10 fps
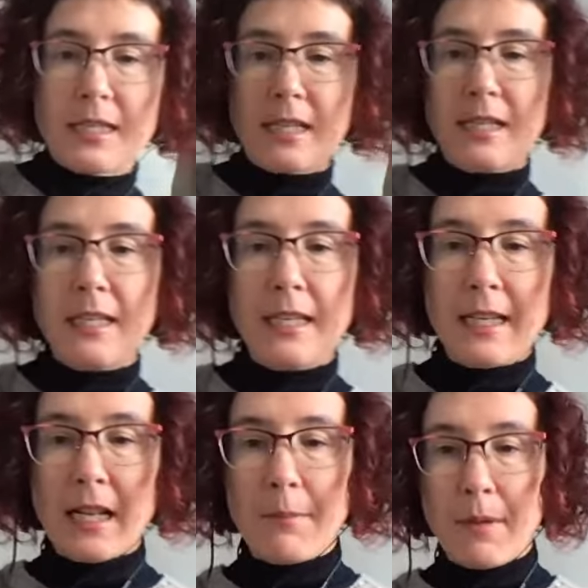it's a
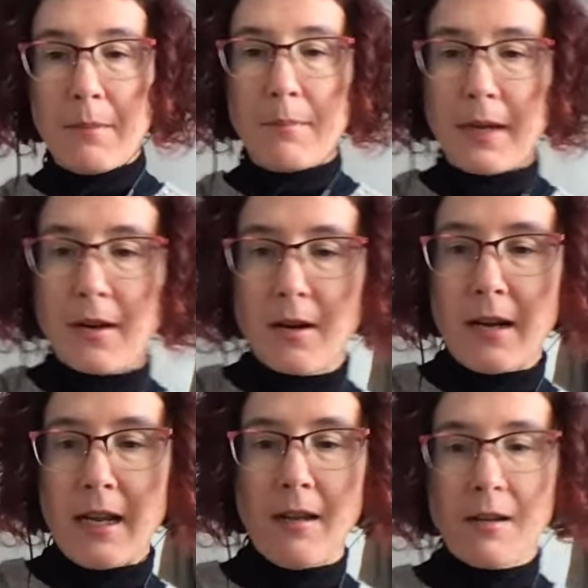little bit
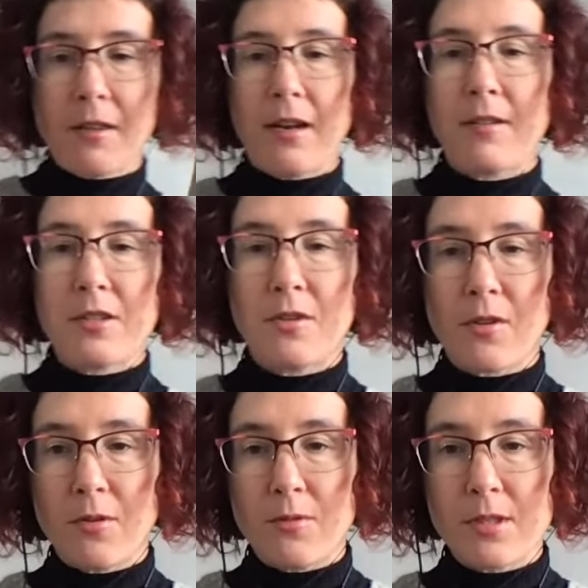bigger along there as you go.